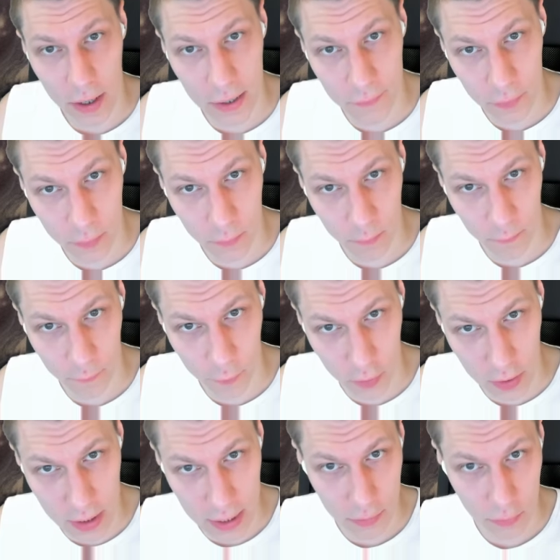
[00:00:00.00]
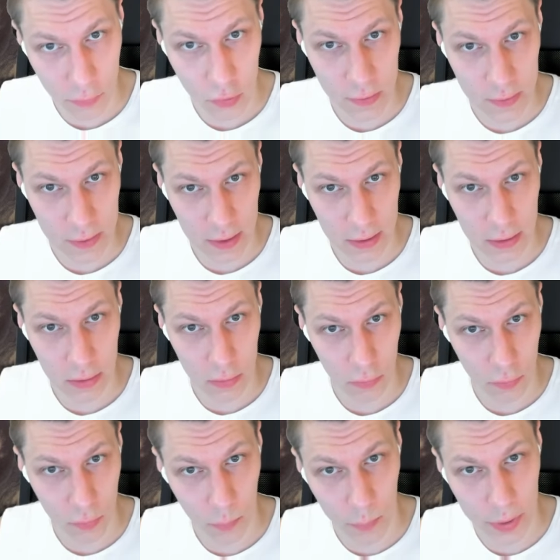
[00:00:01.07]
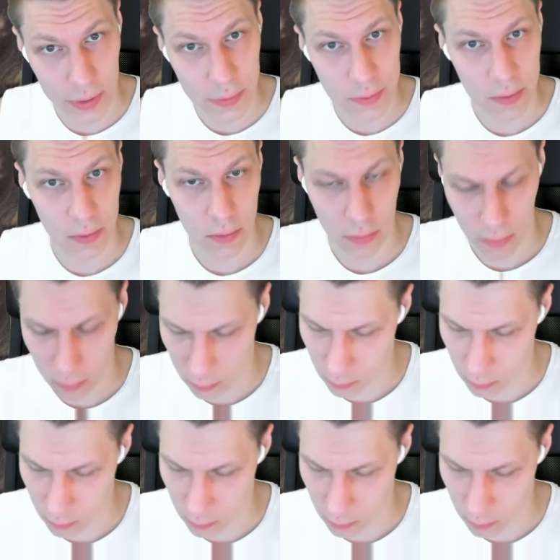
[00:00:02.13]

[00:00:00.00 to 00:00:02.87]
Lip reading: I will, for now, just set it on body.